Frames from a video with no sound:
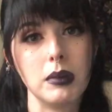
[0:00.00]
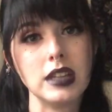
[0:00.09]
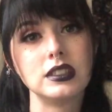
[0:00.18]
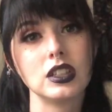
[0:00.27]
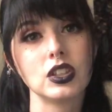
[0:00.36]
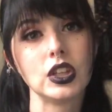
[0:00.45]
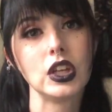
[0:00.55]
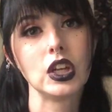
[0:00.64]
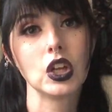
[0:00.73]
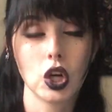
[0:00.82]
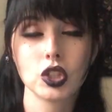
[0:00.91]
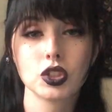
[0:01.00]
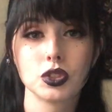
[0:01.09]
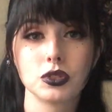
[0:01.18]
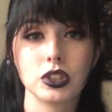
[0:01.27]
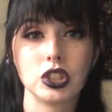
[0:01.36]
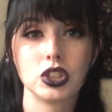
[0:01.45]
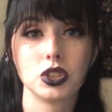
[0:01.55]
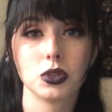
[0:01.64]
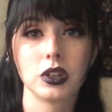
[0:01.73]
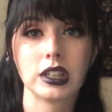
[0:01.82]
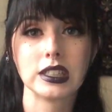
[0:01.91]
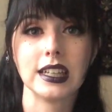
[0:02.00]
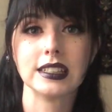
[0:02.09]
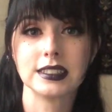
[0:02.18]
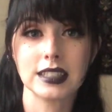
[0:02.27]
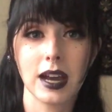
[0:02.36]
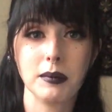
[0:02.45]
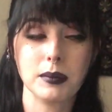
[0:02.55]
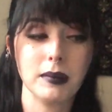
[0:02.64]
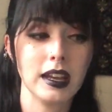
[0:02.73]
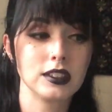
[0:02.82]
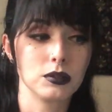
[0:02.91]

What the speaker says: Basically, long story short, it's time to make